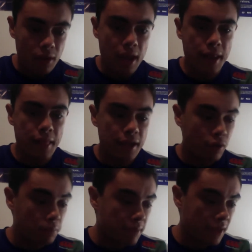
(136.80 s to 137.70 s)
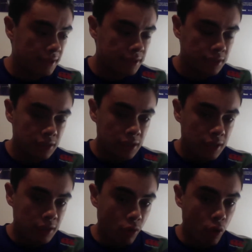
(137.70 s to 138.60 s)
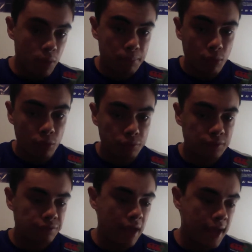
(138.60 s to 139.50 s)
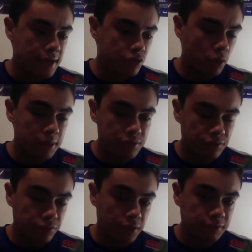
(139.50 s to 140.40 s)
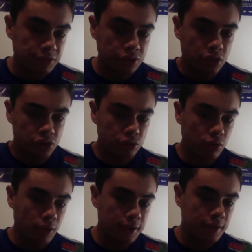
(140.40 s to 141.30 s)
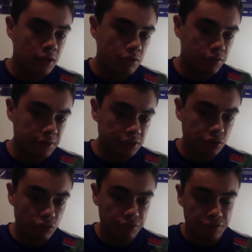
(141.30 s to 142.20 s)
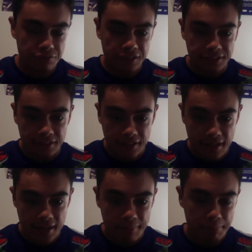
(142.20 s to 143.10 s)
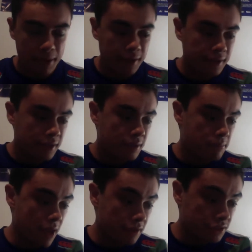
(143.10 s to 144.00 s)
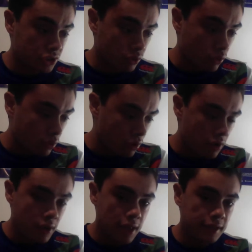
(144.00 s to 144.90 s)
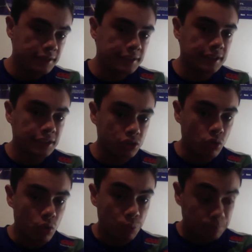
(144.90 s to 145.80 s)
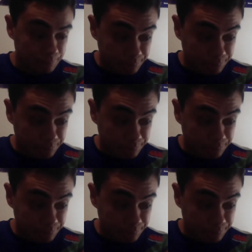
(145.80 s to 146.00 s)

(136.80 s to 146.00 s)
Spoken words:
and that got Manly on the board with a Tommy Trbojevic try. Very soft defence in the end, but Manly score. It's 6-all.